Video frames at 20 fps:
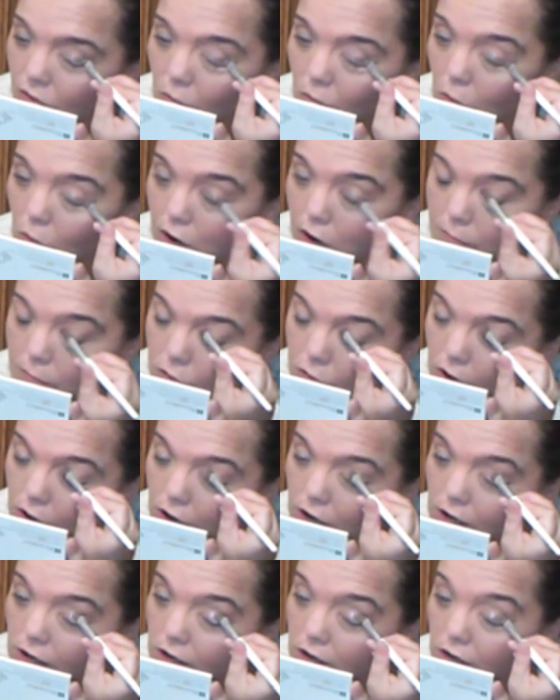the one
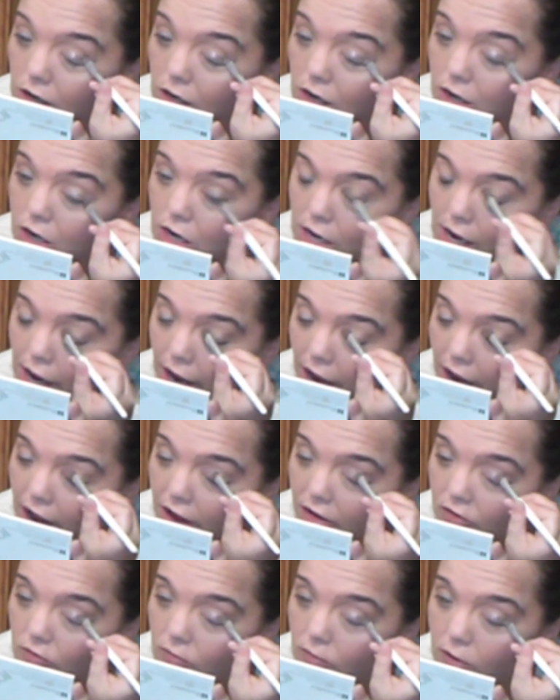product that
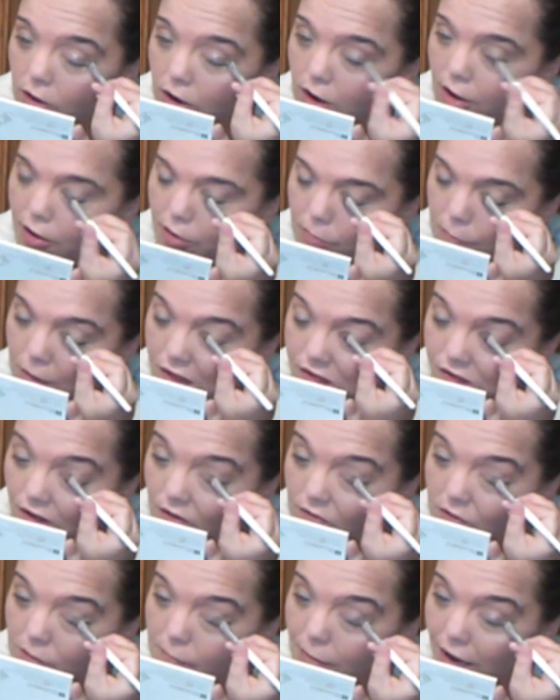I have allowed
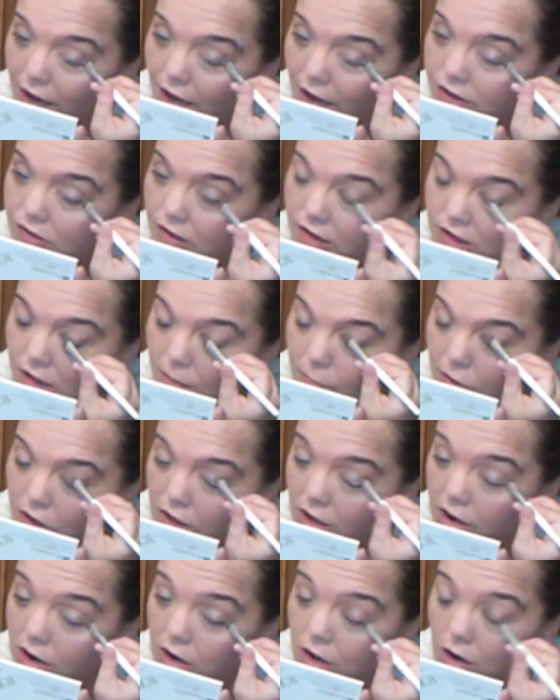myself to buy since I've
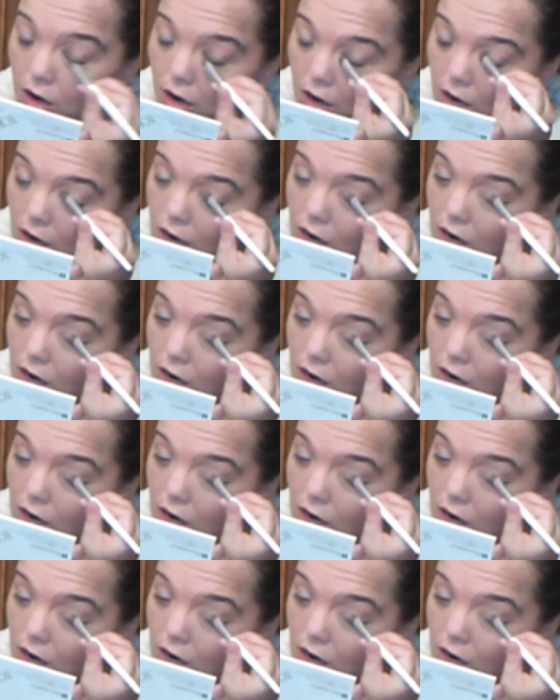been here.